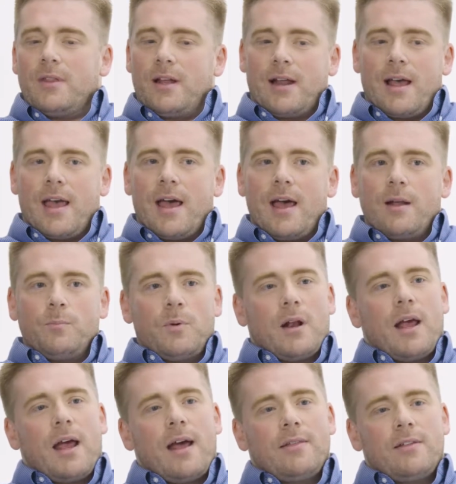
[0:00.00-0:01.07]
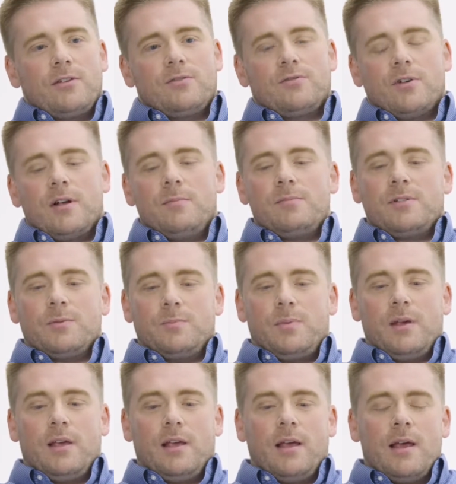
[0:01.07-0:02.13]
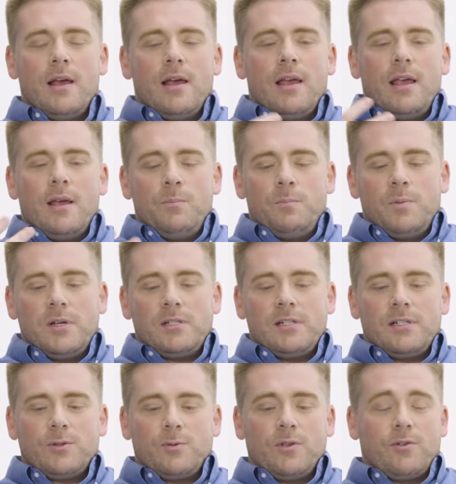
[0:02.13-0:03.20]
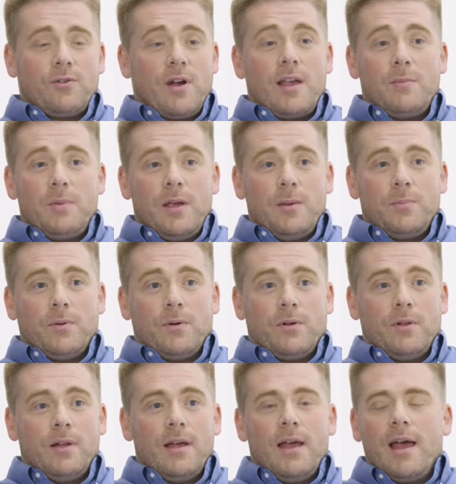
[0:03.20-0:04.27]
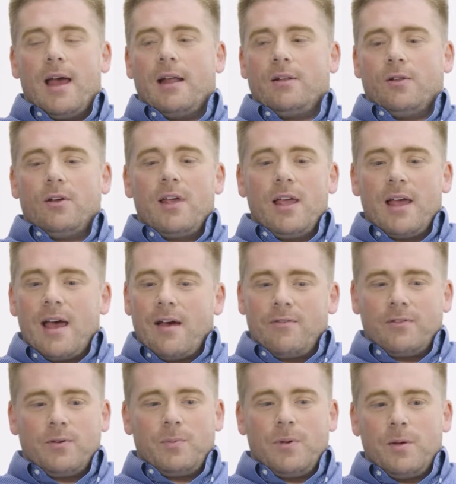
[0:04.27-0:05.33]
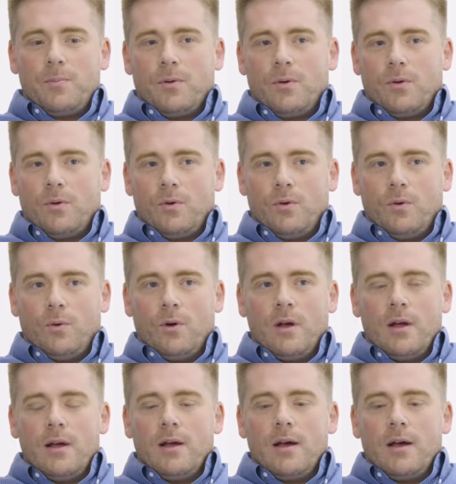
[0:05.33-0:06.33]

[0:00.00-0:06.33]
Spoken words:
that I had, but I had the dream to be in business with great people and looking after people who